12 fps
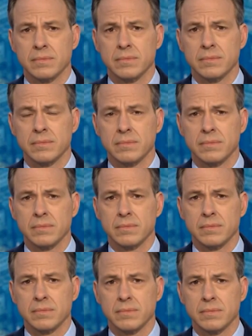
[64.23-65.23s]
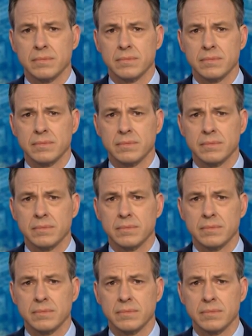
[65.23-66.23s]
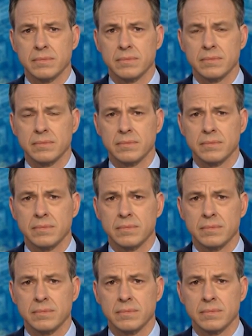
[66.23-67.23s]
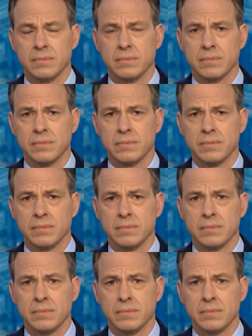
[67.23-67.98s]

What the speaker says: (not speaking)